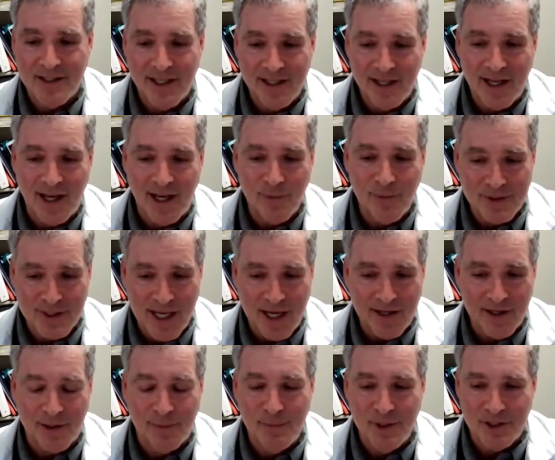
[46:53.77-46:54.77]
and I was
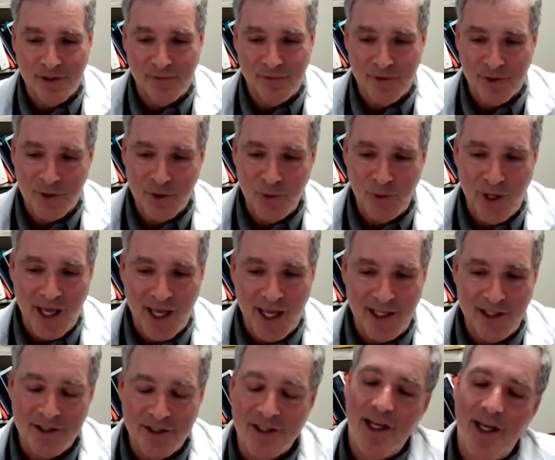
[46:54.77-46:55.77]
out of commission for 2
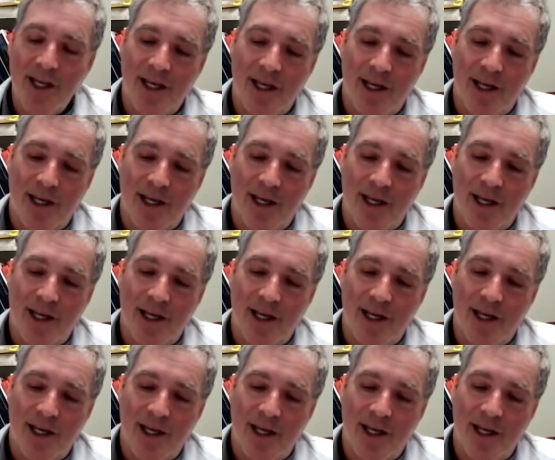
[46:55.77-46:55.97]
days.